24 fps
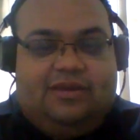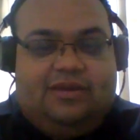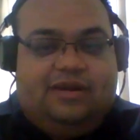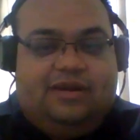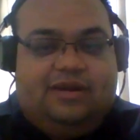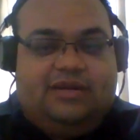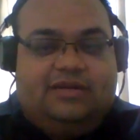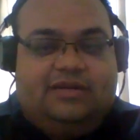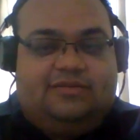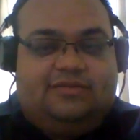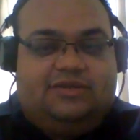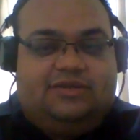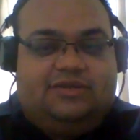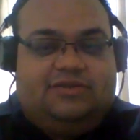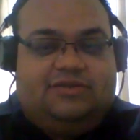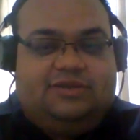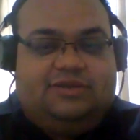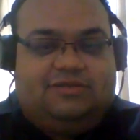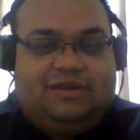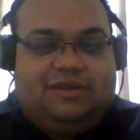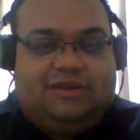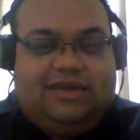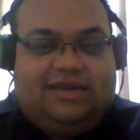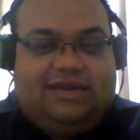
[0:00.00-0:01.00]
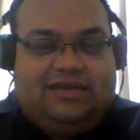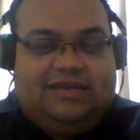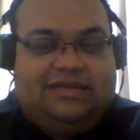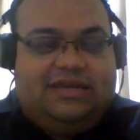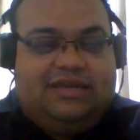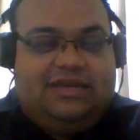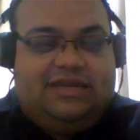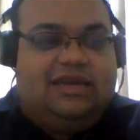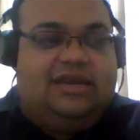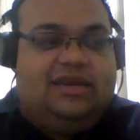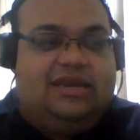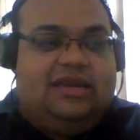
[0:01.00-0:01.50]
right, which was released
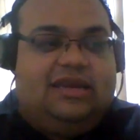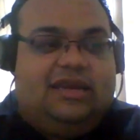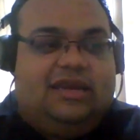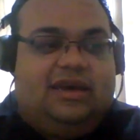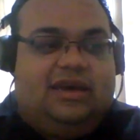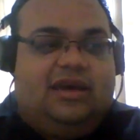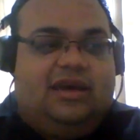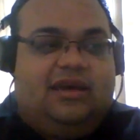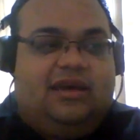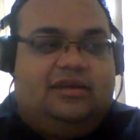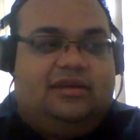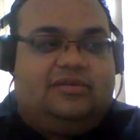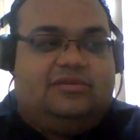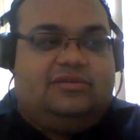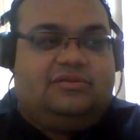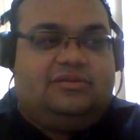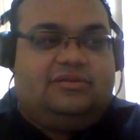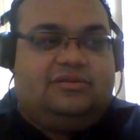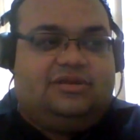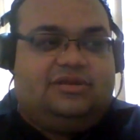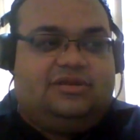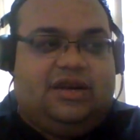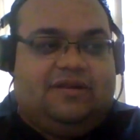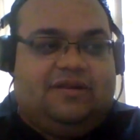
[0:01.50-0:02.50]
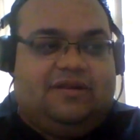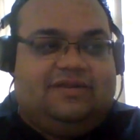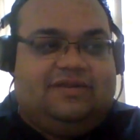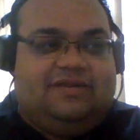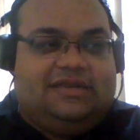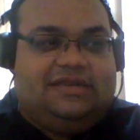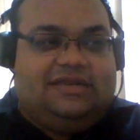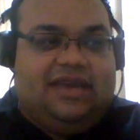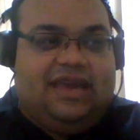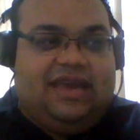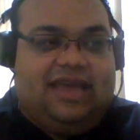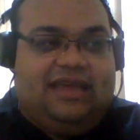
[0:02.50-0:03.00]
in Java
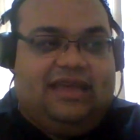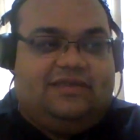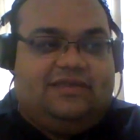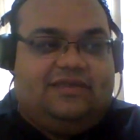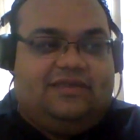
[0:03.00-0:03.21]
C8.